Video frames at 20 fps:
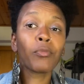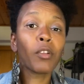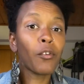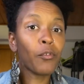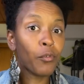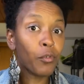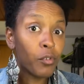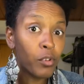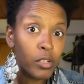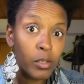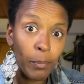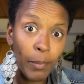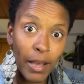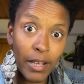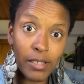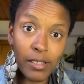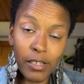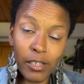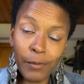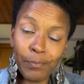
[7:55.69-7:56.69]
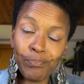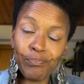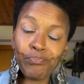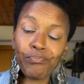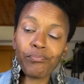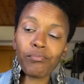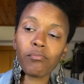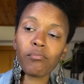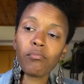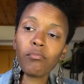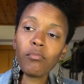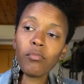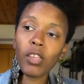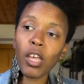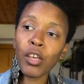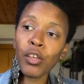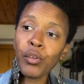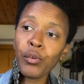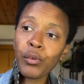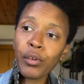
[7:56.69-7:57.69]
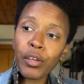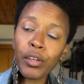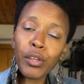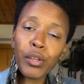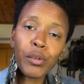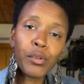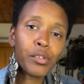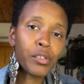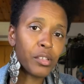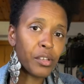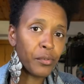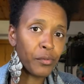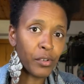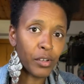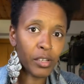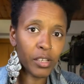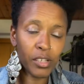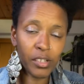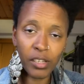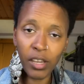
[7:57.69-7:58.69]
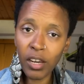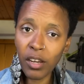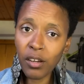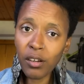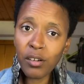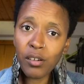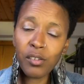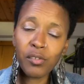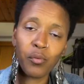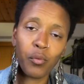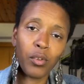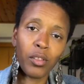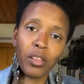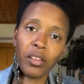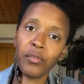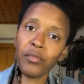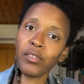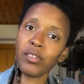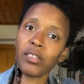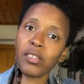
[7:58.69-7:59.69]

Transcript: For the pasta, you can use different containers with different